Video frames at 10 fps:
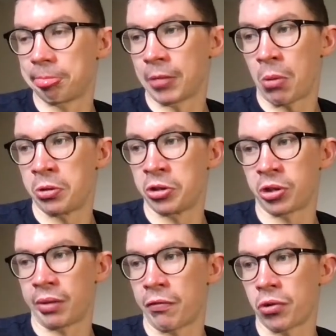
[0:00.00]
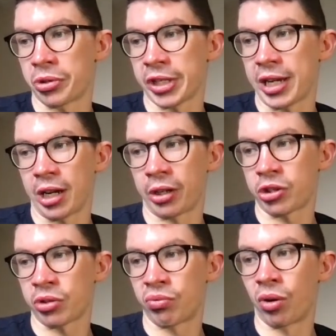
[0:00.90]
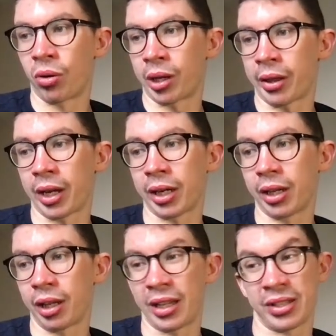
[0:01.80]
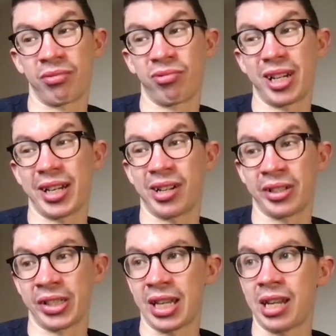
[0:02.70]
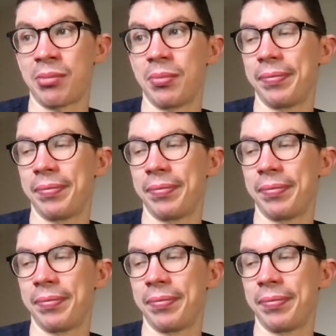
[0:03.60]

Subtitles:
I wouldn't try and force it. I'd just roll, I think. That's a really nice team.